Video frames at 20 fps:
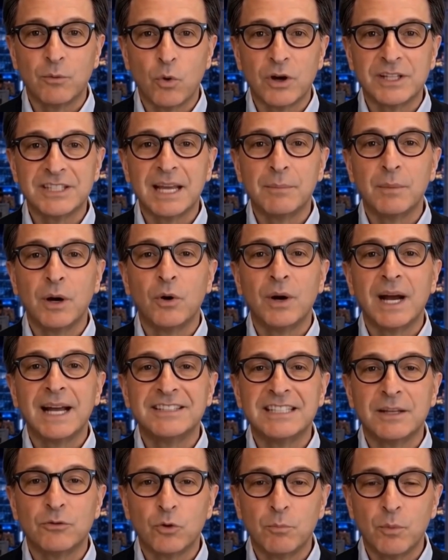where
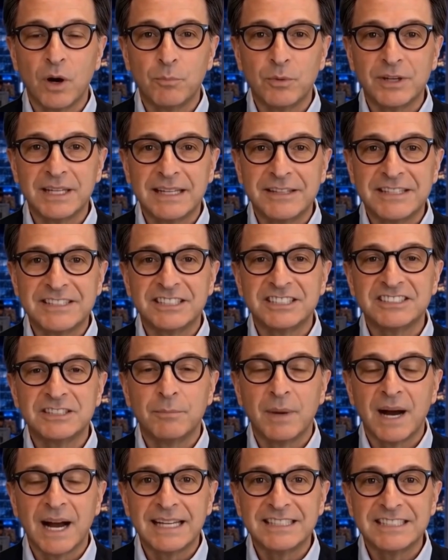Democrats and Republicans
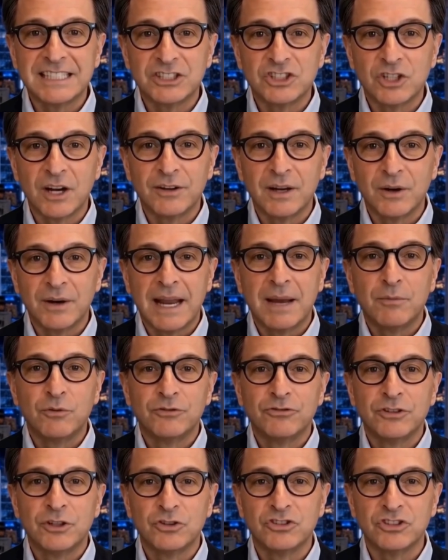despise each other and
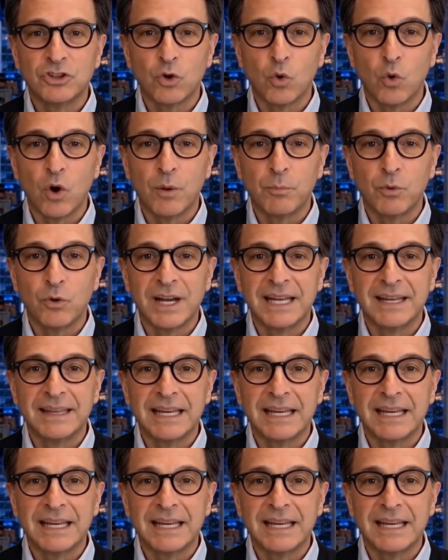refuse to cooperate.